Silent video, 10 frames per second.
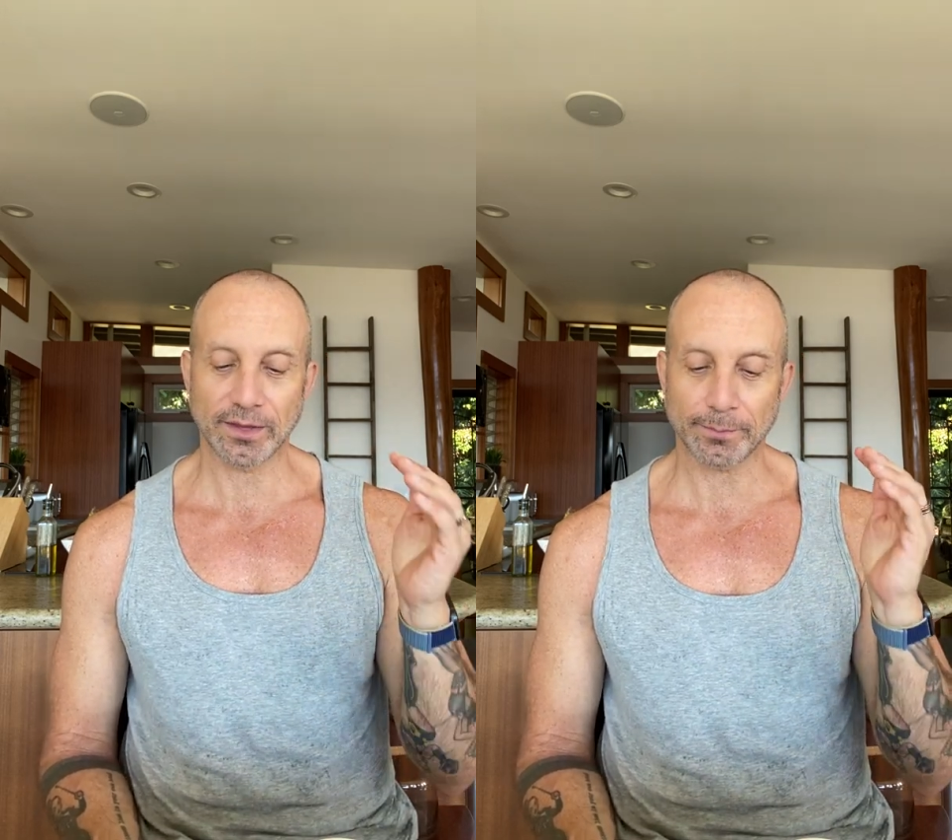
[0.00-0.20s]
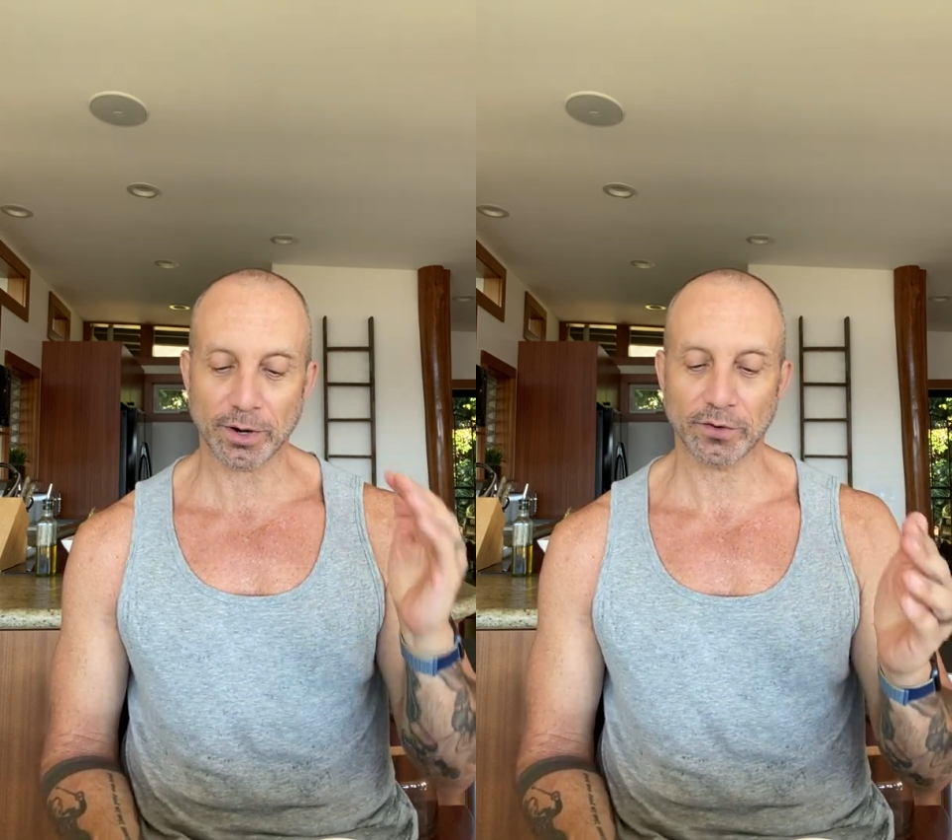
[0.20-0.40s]

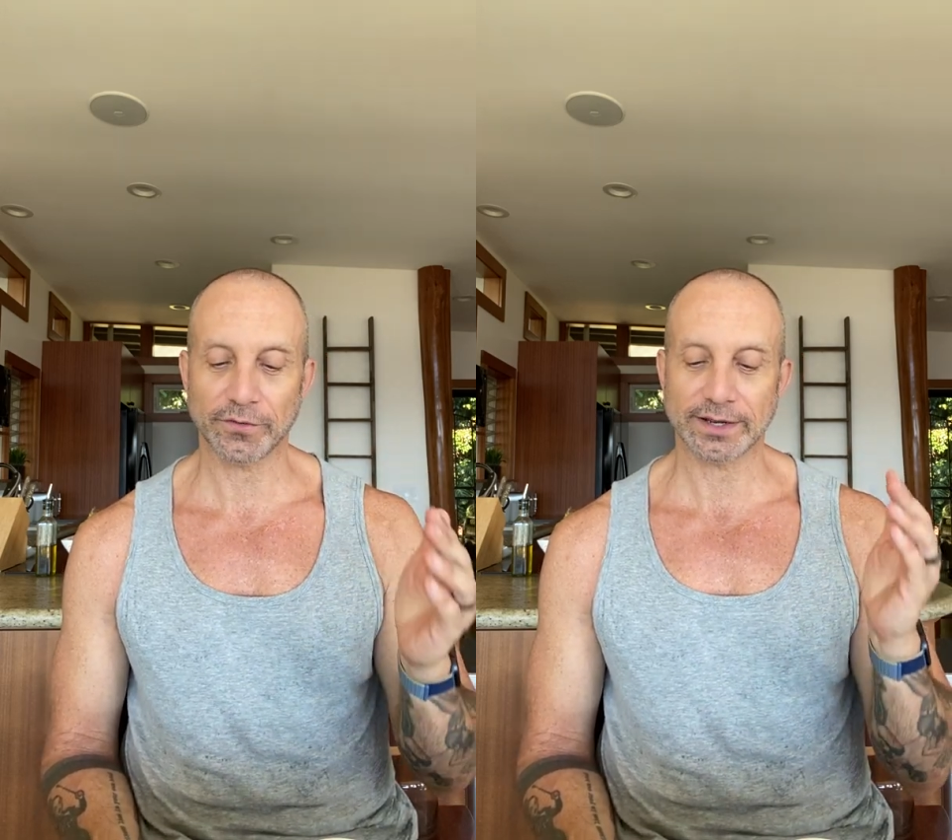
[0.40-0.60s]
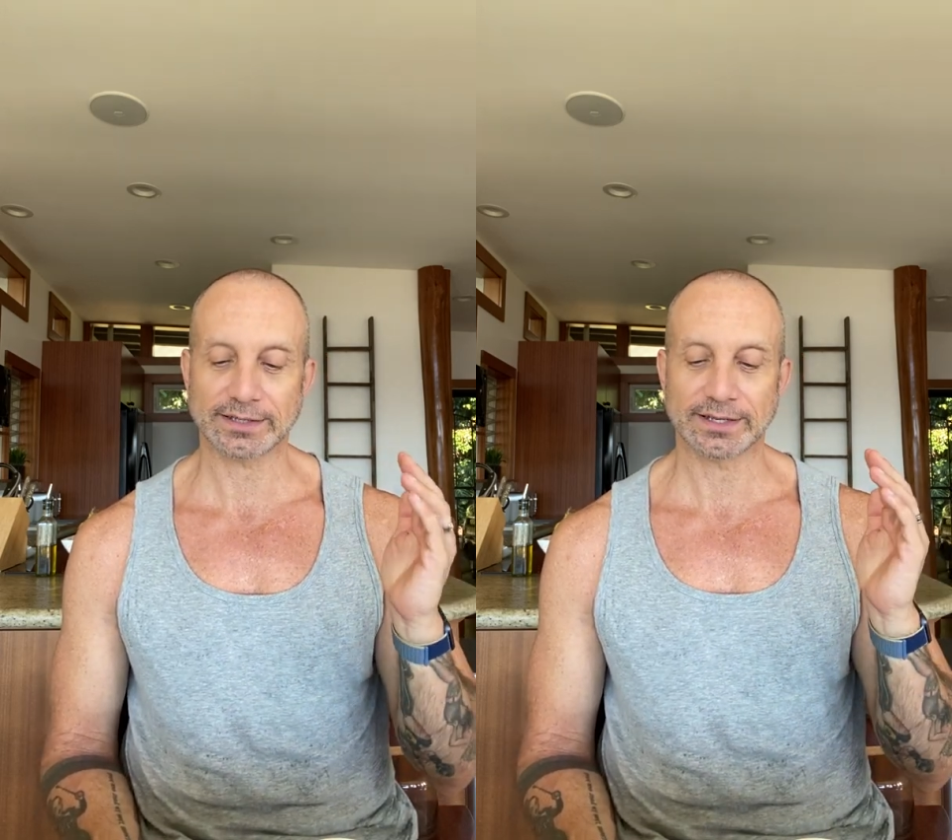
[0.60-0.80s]

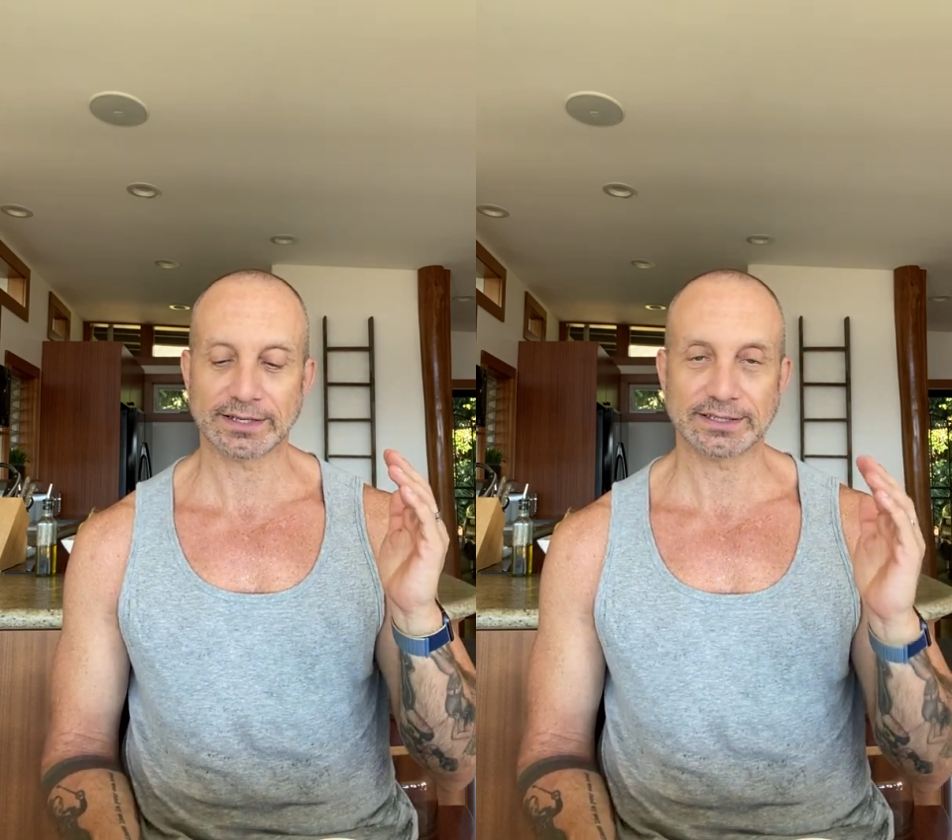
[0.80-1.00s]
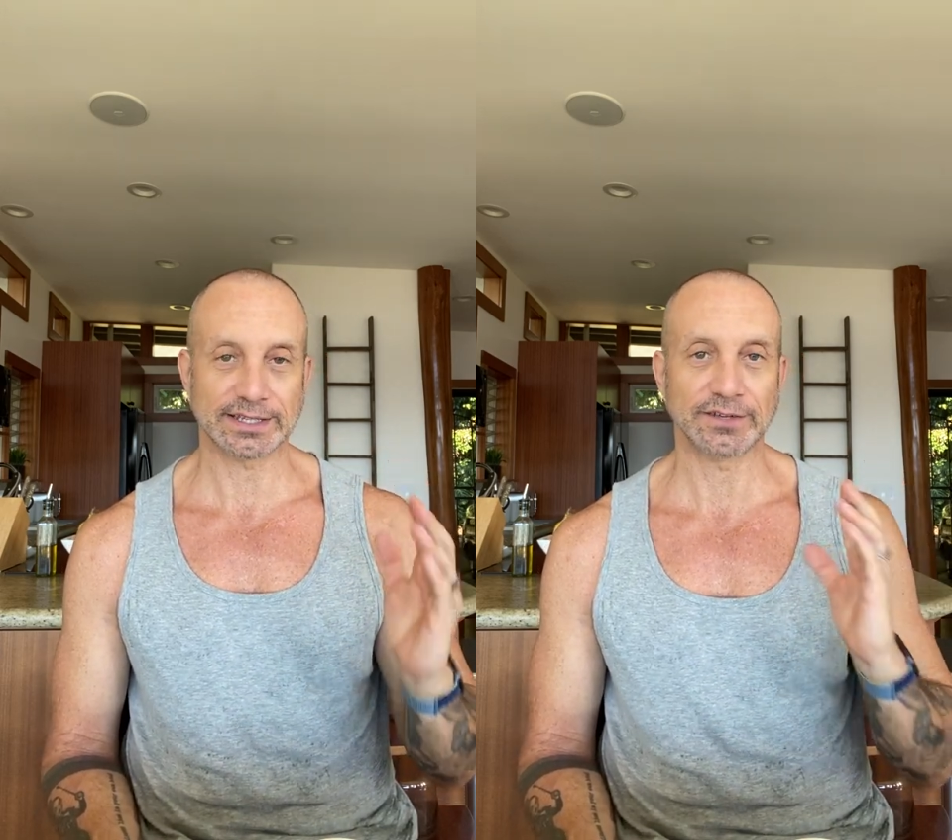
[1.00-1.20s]
perfect
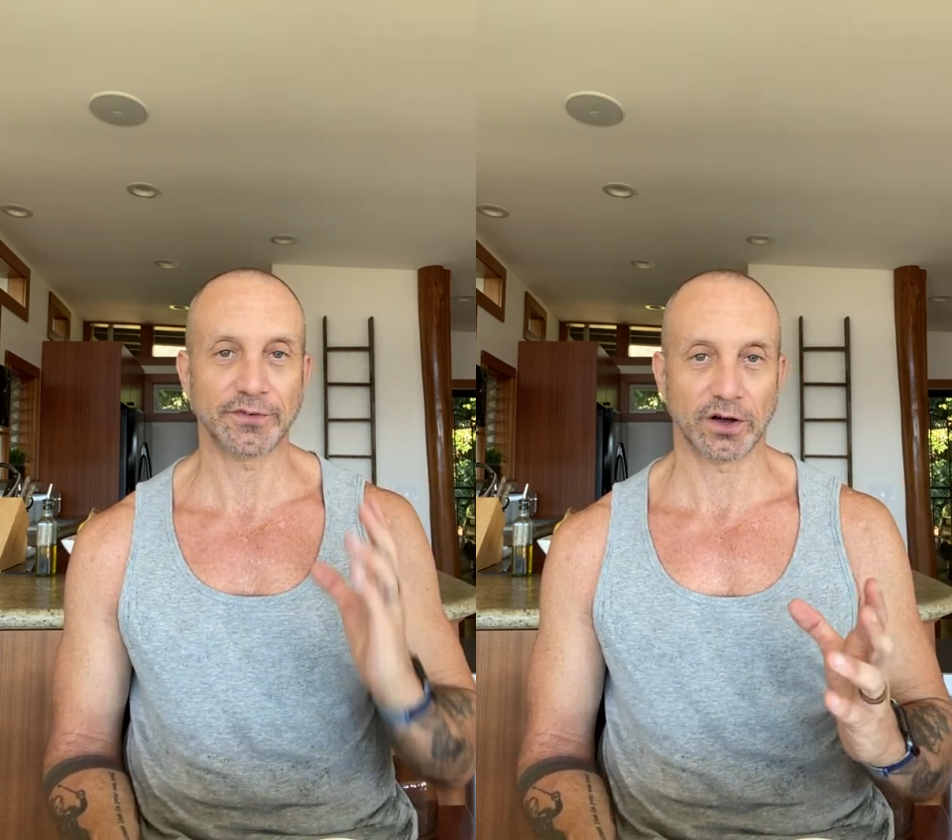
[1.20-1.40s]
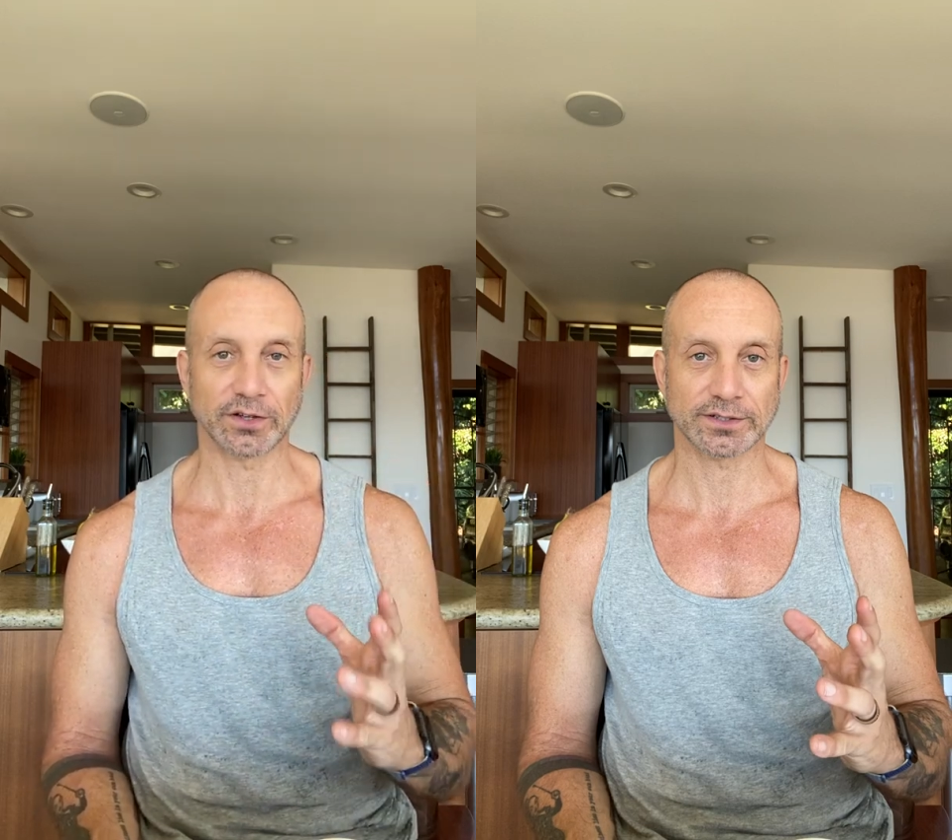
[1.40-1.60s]

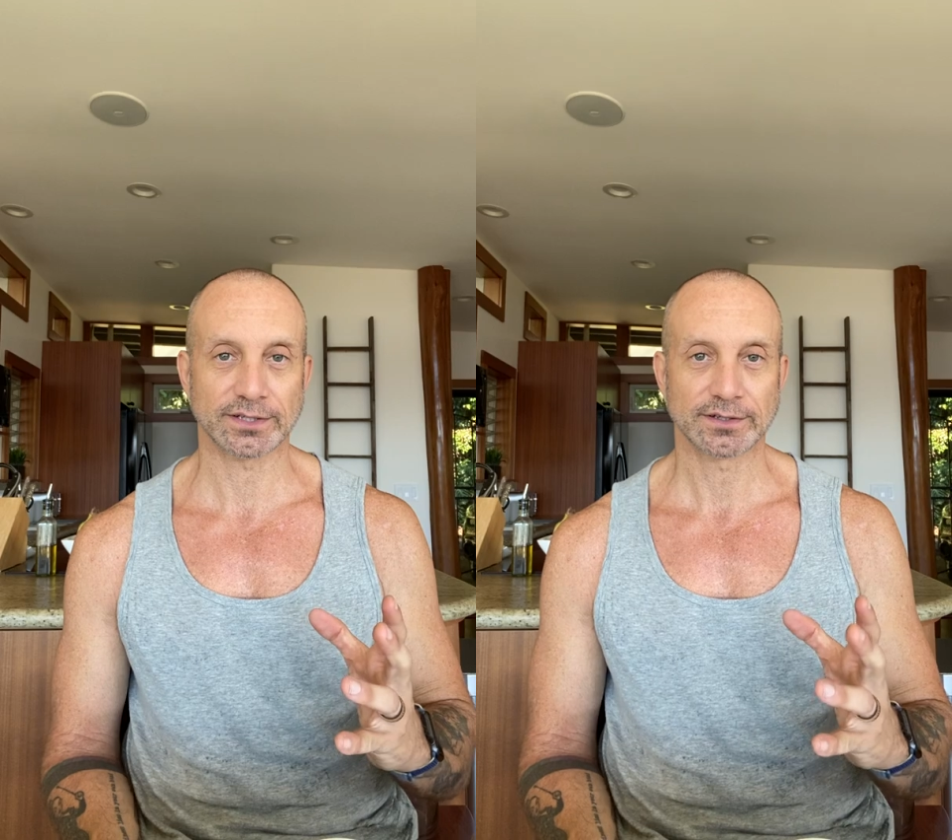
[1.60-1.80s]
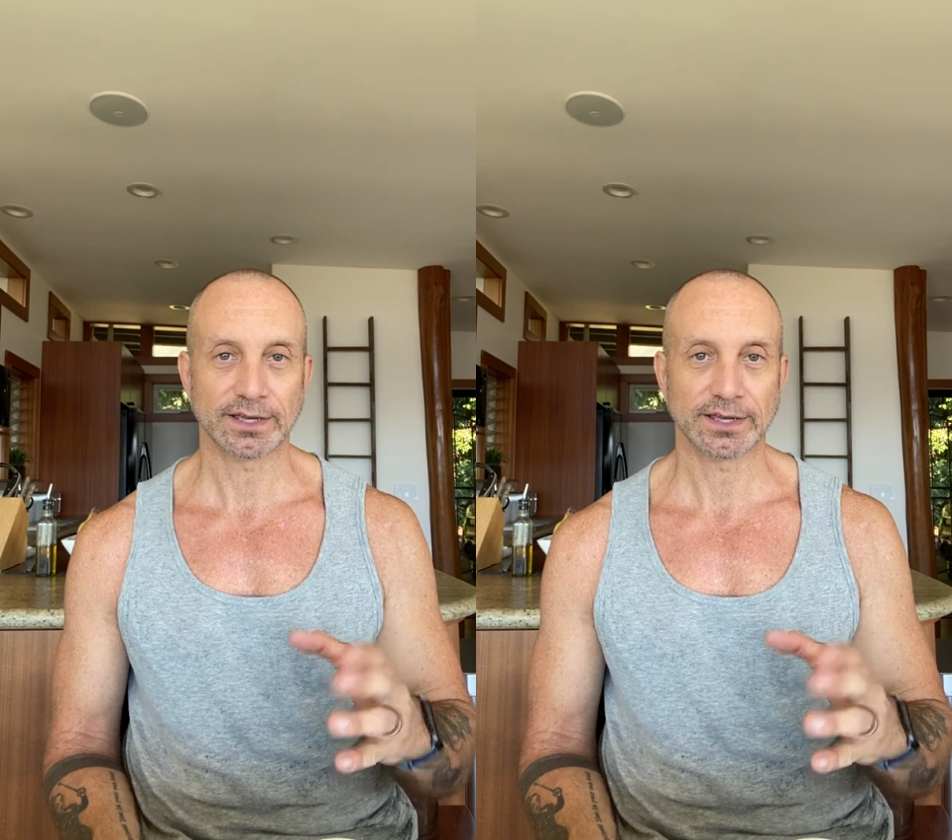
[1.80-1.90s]
default.